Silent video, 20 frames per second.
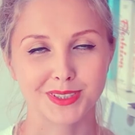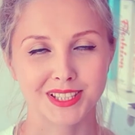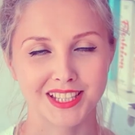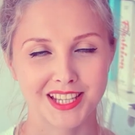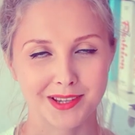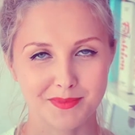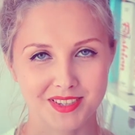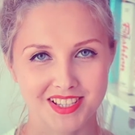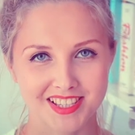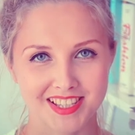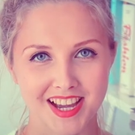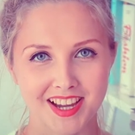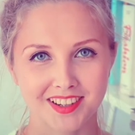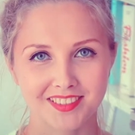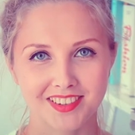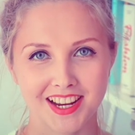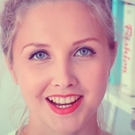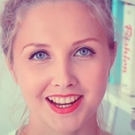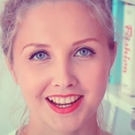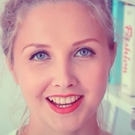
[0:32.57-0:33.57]
My name is
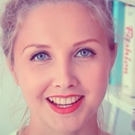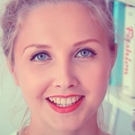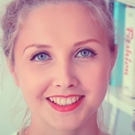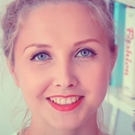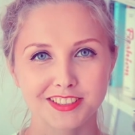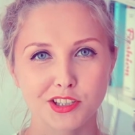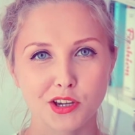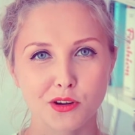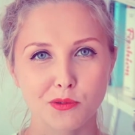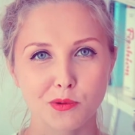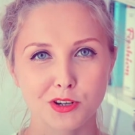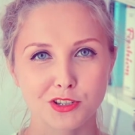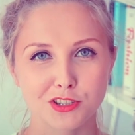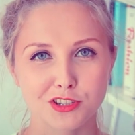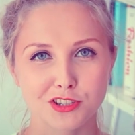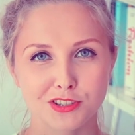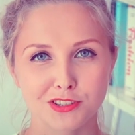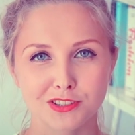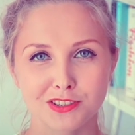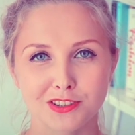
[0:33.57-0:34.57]
Daria and you're
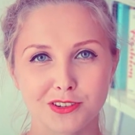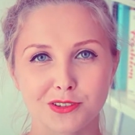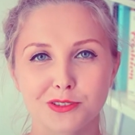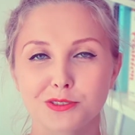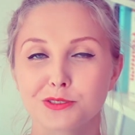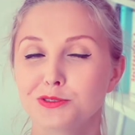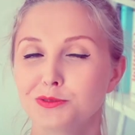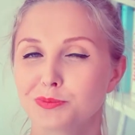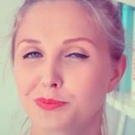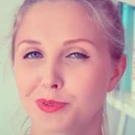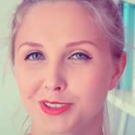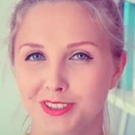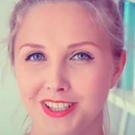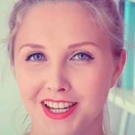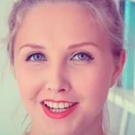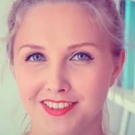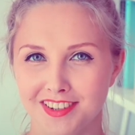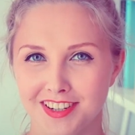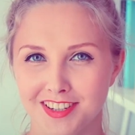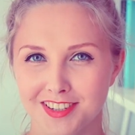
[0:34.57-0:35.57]
watching Un po'
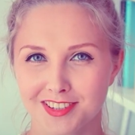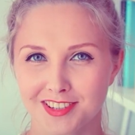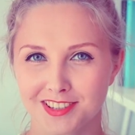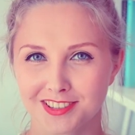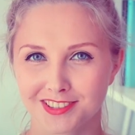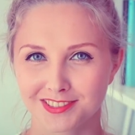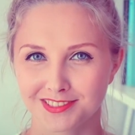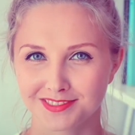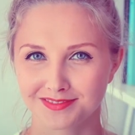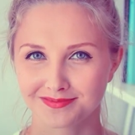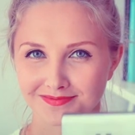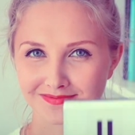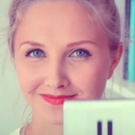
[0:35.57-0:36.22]
d'aria Show.